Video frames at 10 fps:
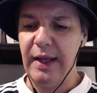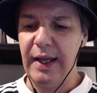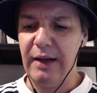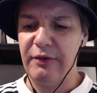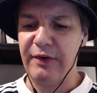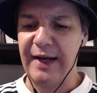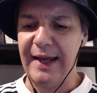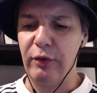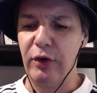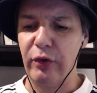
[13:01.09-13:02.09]

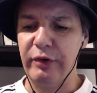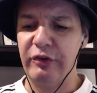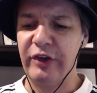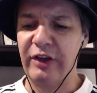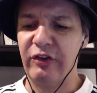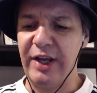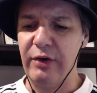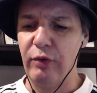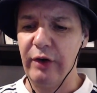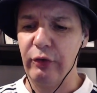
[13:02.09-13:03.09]
Folau got through
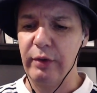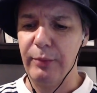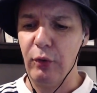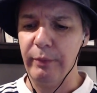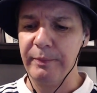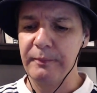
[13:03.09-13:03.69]
16 runs with the ball